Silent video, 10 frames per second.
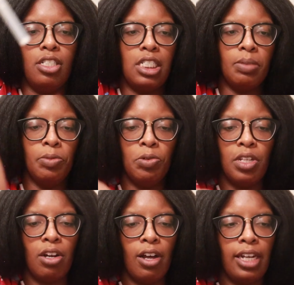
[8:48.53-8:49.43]
smooth
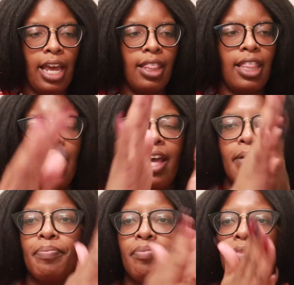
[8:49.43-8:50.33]
it on like
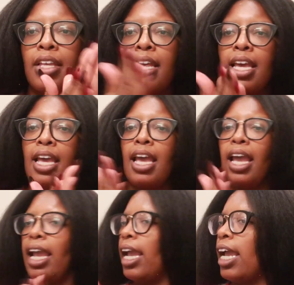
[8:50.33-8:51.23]
that.
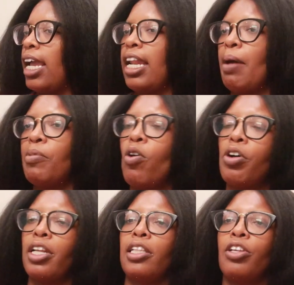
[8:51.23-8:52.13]
And I'm
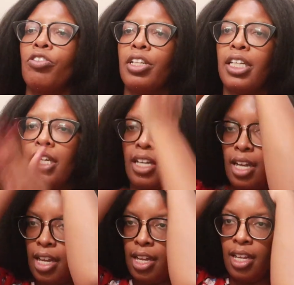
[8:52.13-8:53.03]
gonna literally
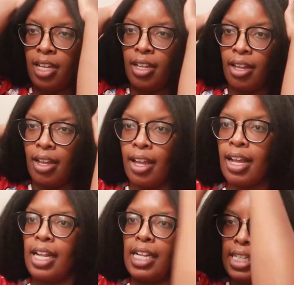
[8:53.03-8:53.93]

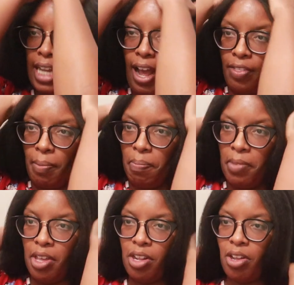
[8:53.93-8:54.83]
down the
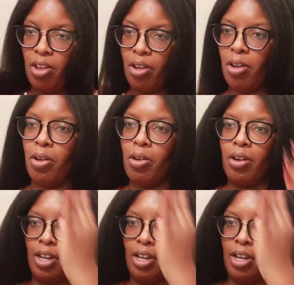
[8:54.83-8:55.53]
middle.